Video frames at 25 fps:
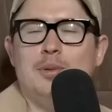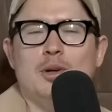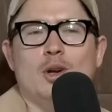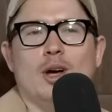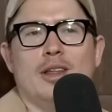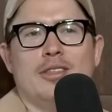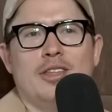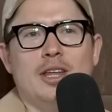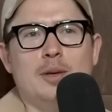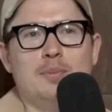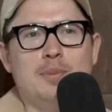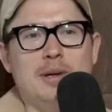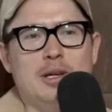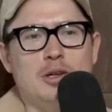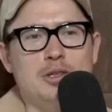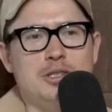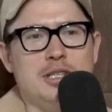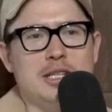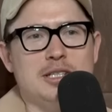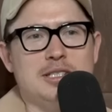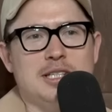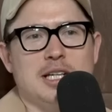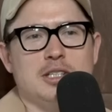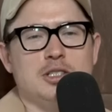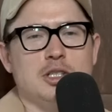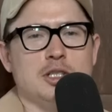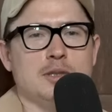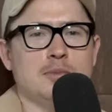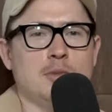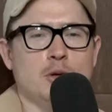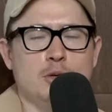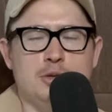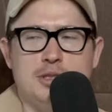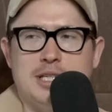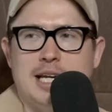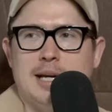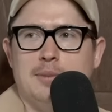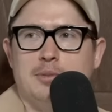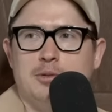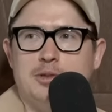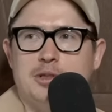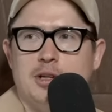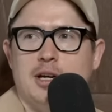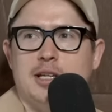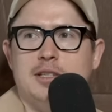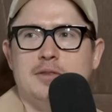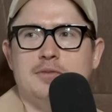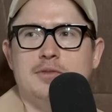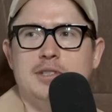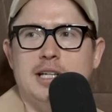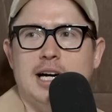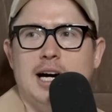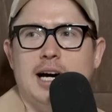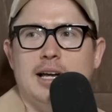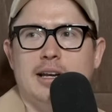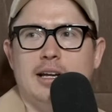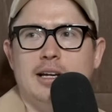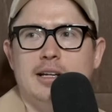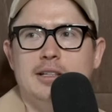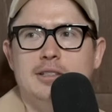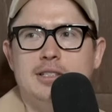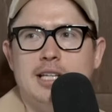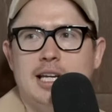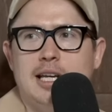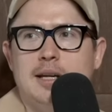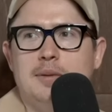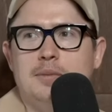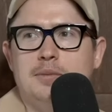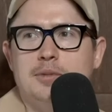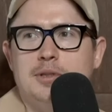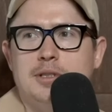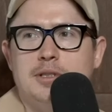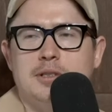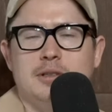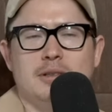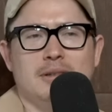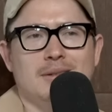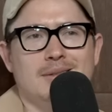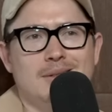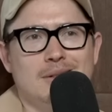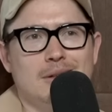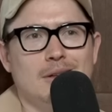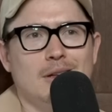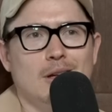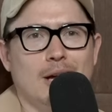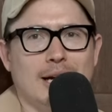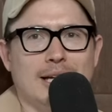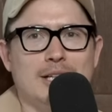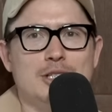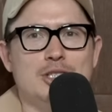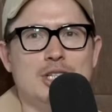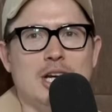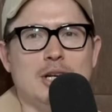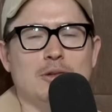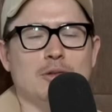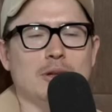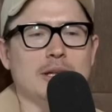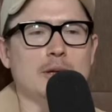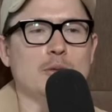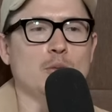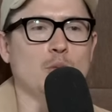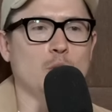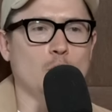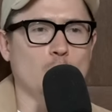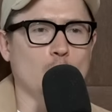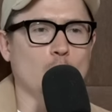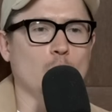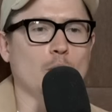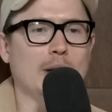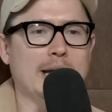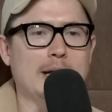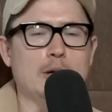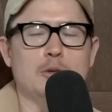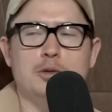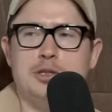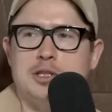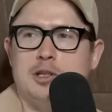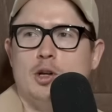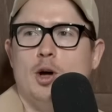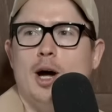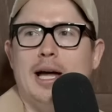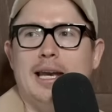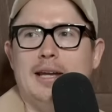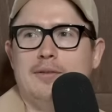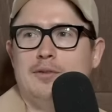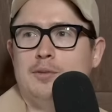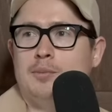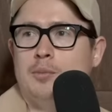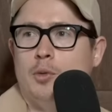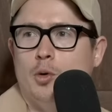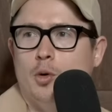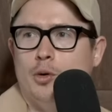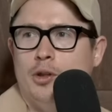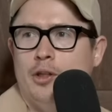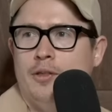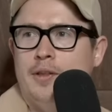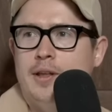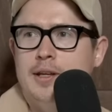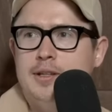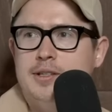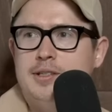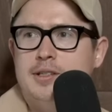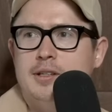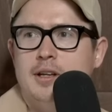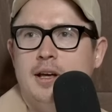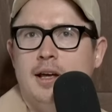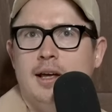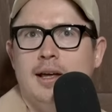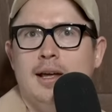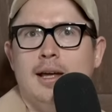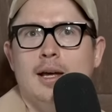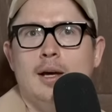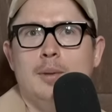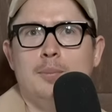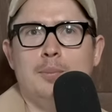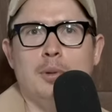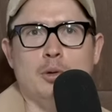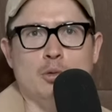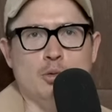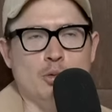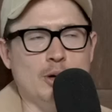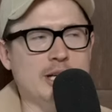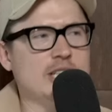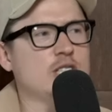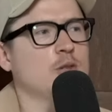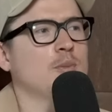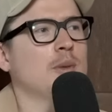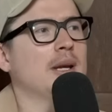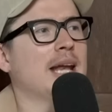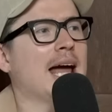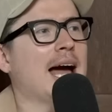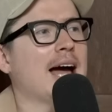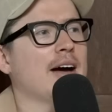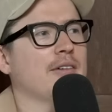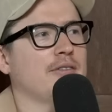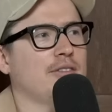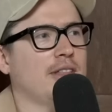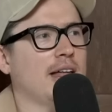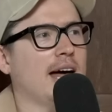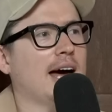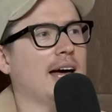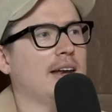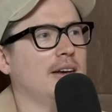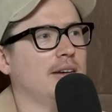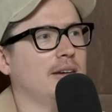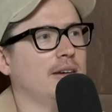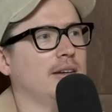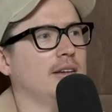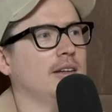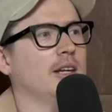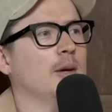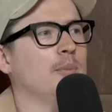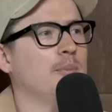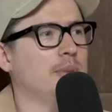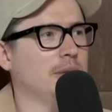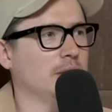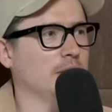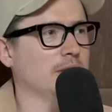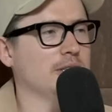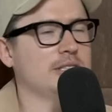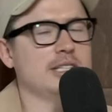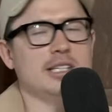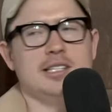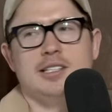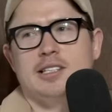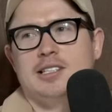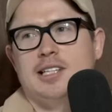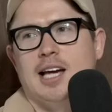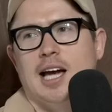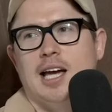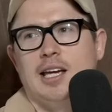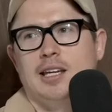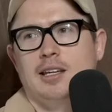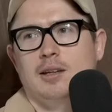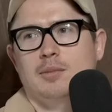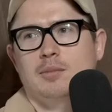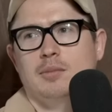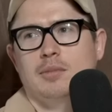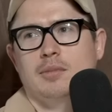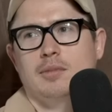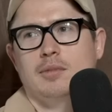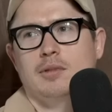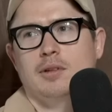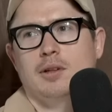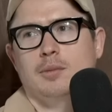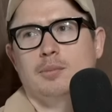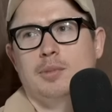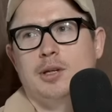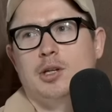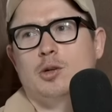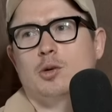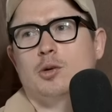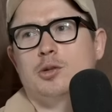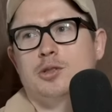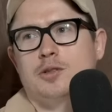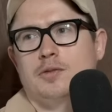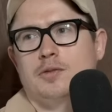But I think because there's such a small sample size of data, teams like generally will he'll slide even more than this. Mm-hmm. Yeah. But Richmond have that ability to take him because